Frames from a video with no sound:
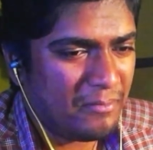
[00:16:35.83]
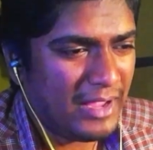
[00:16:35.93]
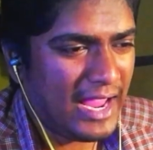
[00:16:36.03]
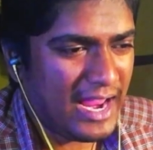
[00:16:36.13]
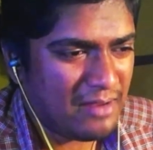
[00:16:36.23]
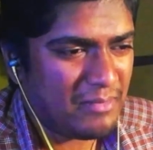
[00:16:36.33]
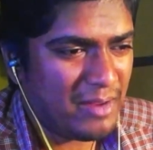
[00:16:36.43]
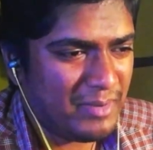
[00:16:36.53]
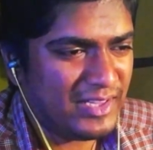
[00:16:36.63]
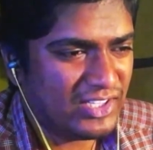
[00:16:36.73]
hey,
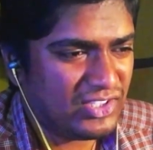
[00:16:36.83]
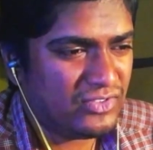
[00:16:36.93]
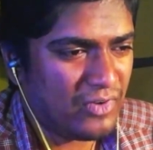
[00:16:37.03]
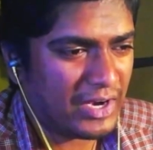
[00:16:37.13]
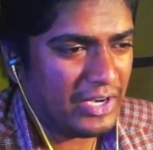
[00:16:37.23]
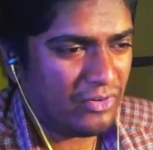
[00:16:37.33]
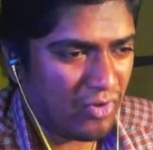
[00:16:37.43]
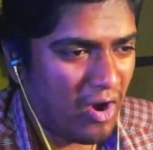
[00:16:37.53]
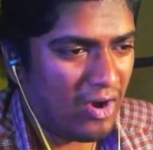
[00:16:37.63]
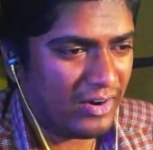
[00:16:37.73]
maybe this is fucking
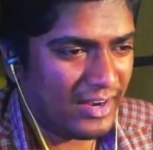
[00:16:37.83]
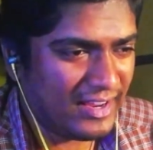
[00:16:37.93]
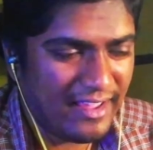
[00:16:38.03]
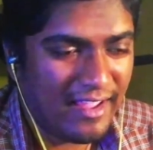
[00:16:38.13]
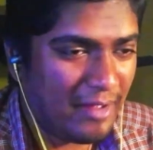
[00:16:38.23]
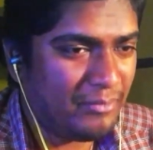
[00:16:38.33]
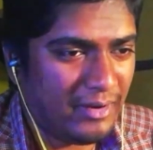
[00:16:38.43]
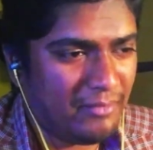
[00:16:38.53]
wrong. And